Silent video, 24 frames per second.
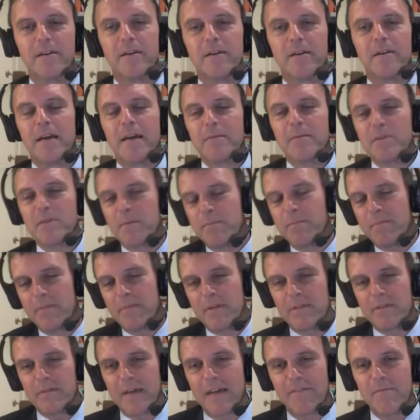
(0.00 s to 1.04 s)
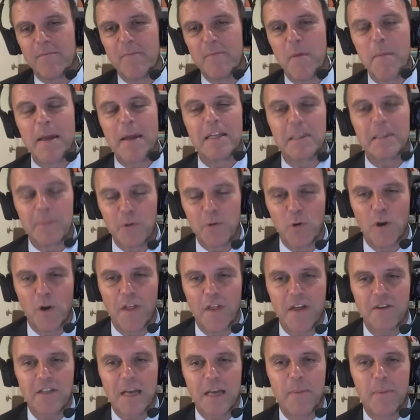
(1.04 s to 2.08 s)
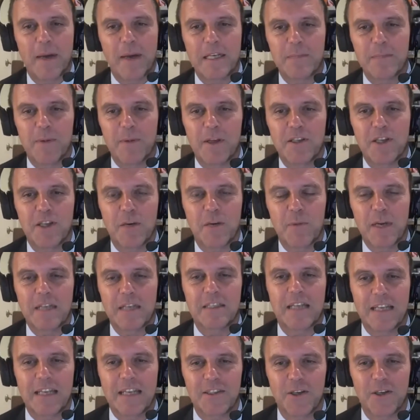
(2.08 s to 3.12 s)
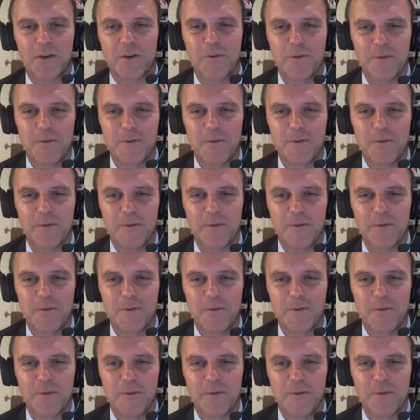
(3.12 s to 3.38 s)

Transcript: and aim to have momentum in all of those campaigns by the time we get to Glasgow.